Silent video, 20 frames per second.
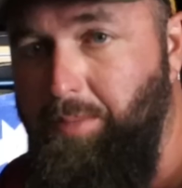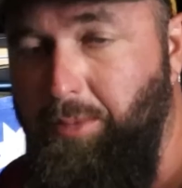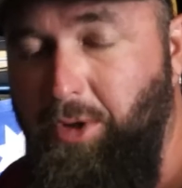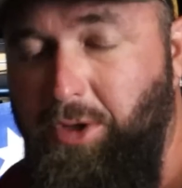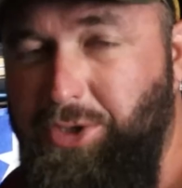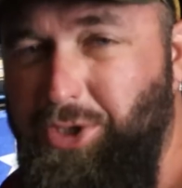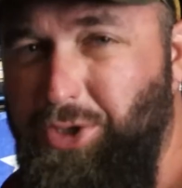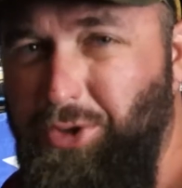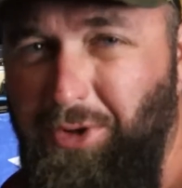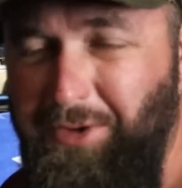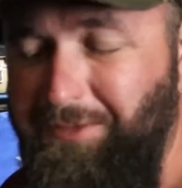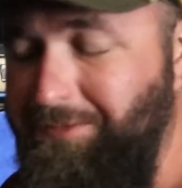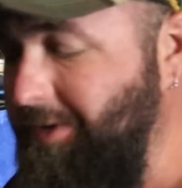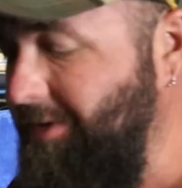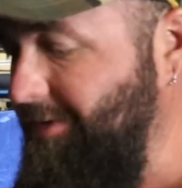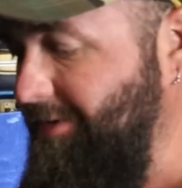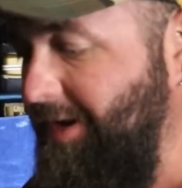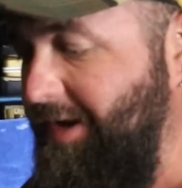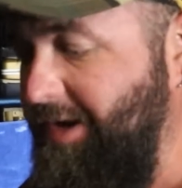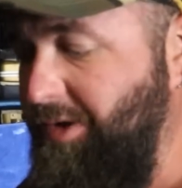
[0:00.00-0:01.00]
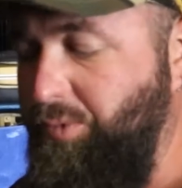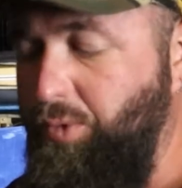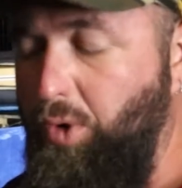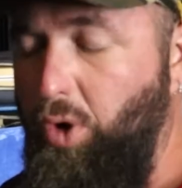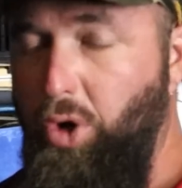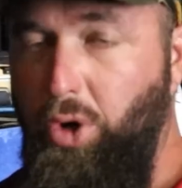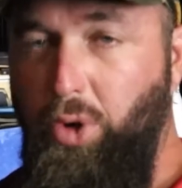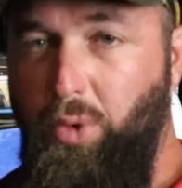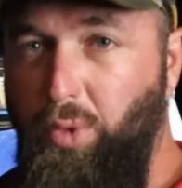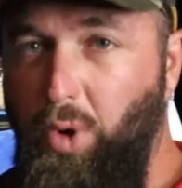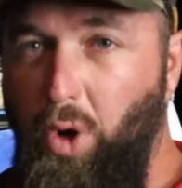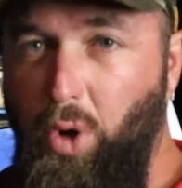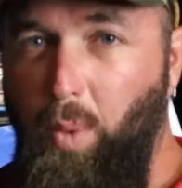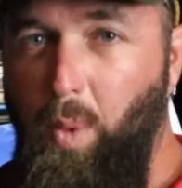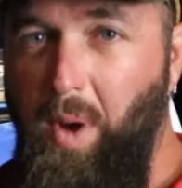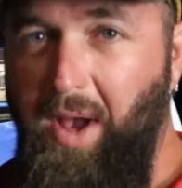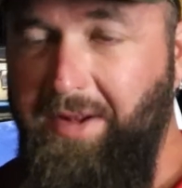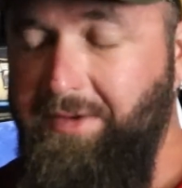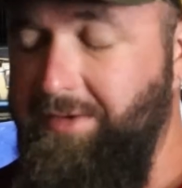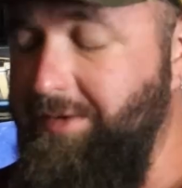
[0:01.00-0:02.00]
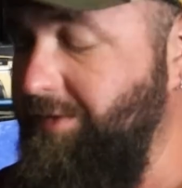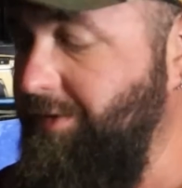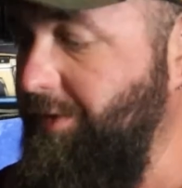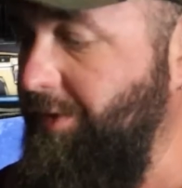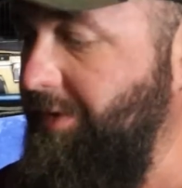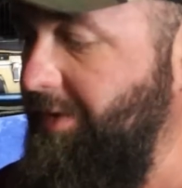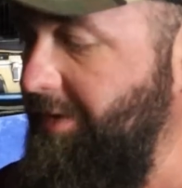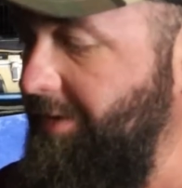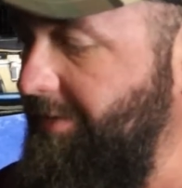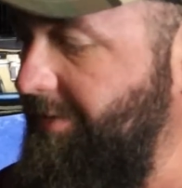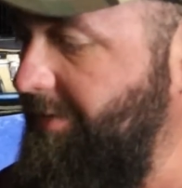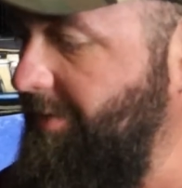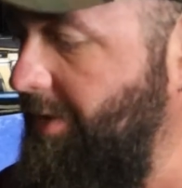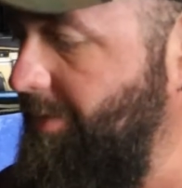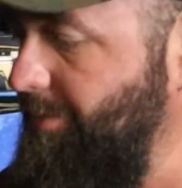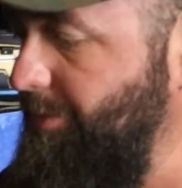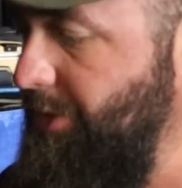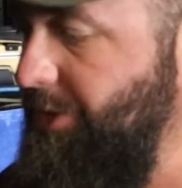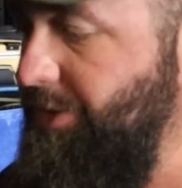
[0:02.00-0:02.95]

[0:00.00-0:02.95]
I'm not sure if there's any right or wrong way to do this, so I'm